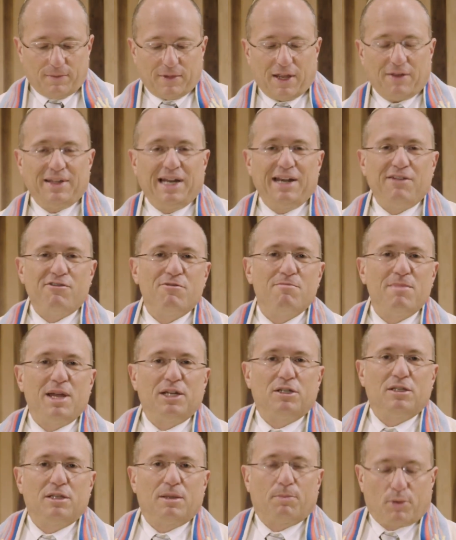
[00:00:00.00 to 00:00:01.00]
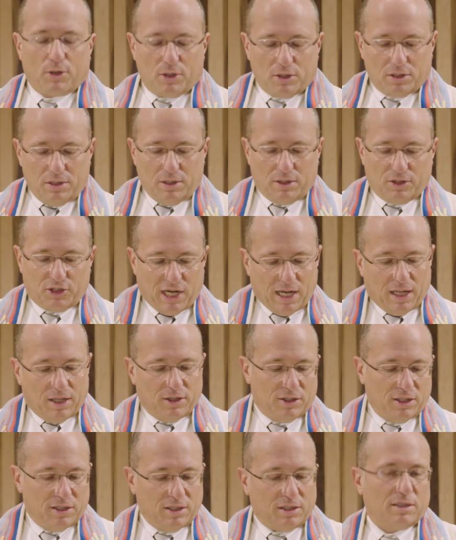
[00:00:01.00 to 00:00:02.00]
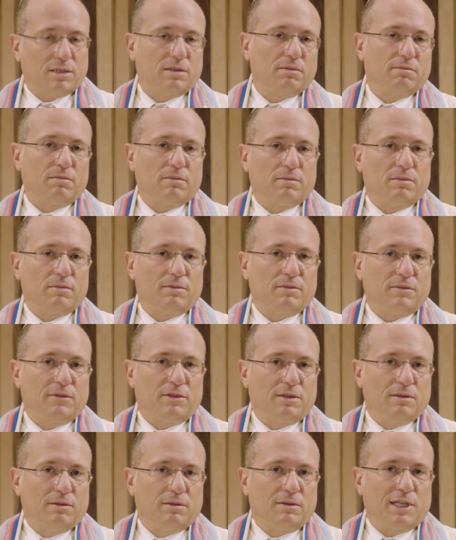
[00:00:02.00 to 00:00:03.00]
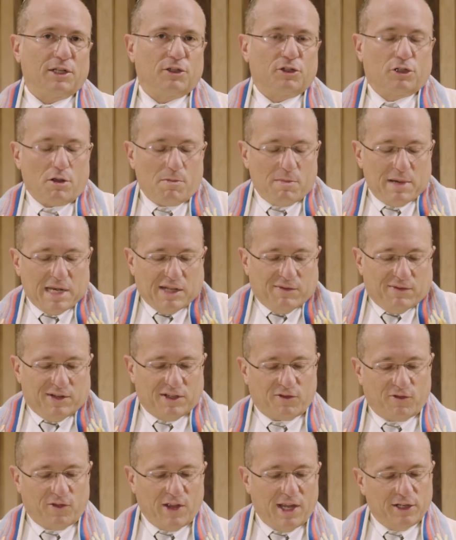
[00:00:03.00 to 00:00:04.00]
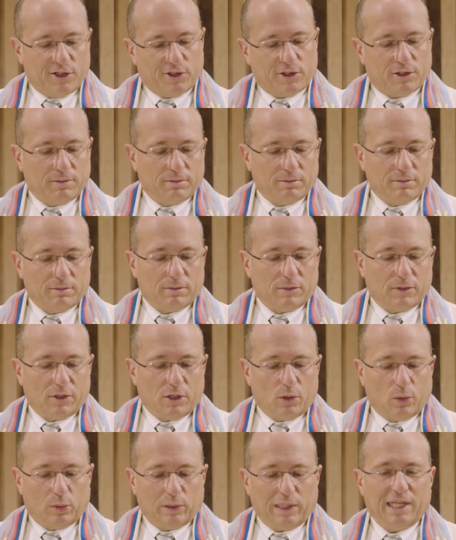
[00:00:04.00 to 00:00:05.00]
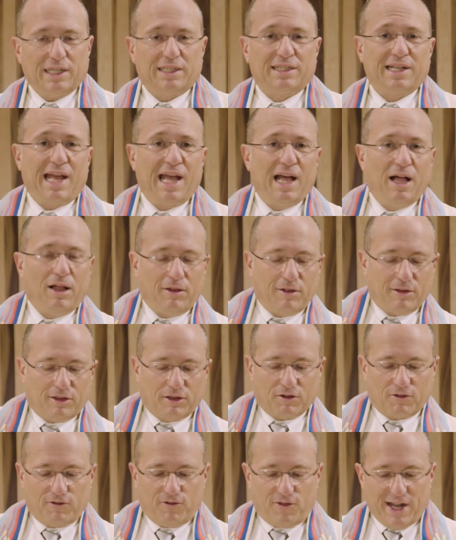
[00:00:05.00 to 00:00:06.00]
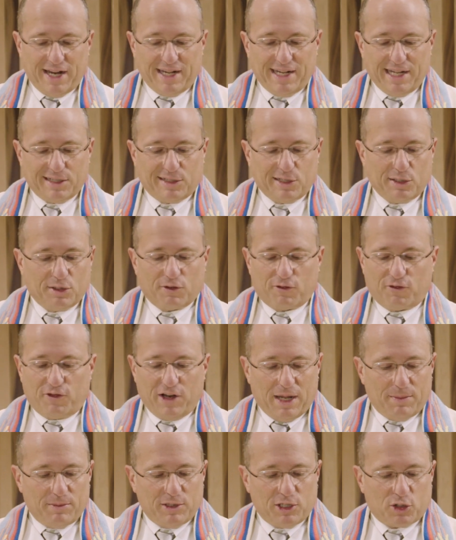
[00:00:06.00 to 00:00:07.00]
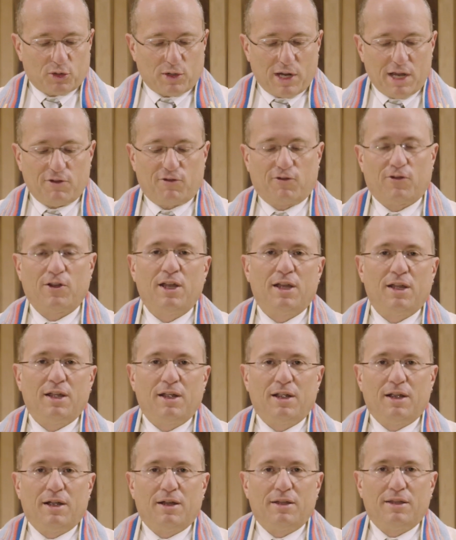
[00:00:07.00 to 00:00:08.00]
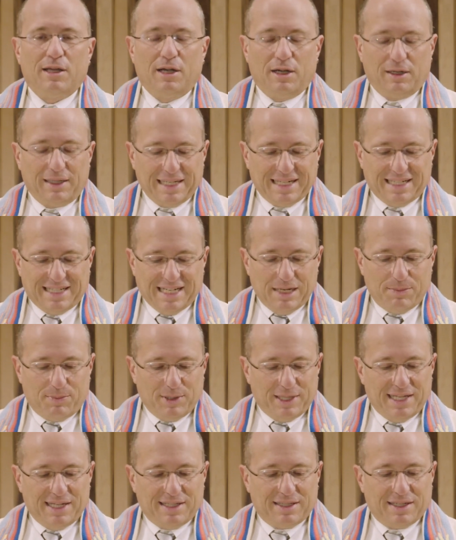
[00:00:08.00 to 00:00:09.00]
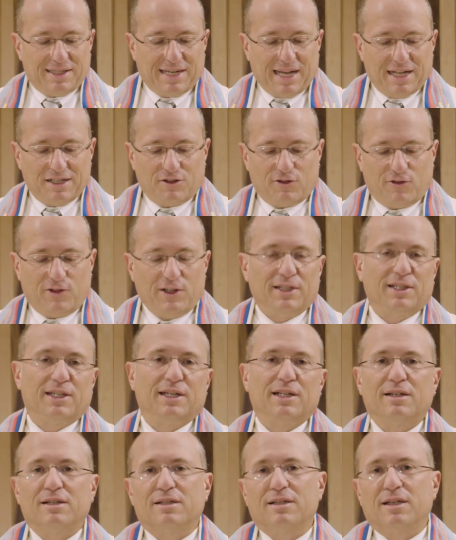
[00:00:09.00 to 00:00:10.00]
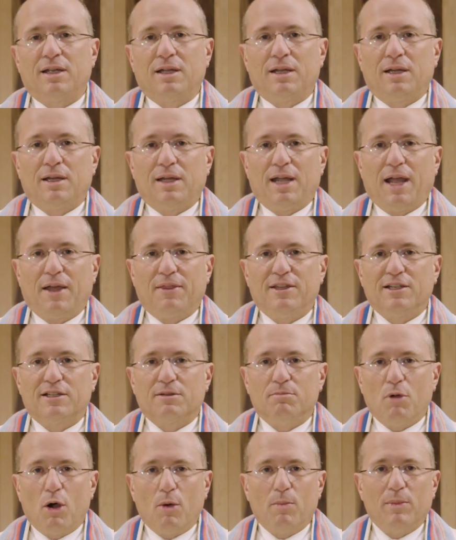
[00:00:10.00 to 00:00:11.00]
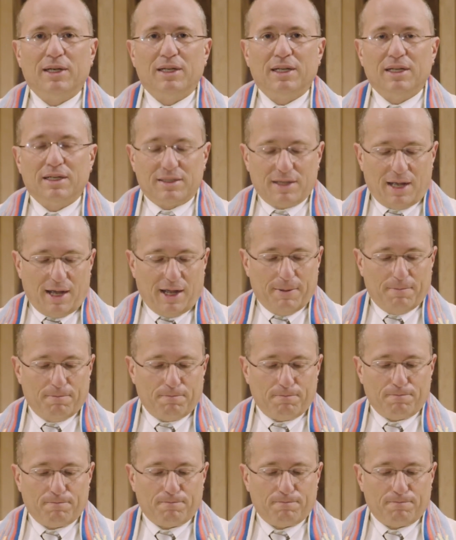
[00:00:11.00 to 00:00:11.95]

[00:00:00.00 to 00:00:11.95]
I've not even mentioned the personal challenges that so many of us face related to health or finances or family strife that only deepen these intense feelings at this moment in time.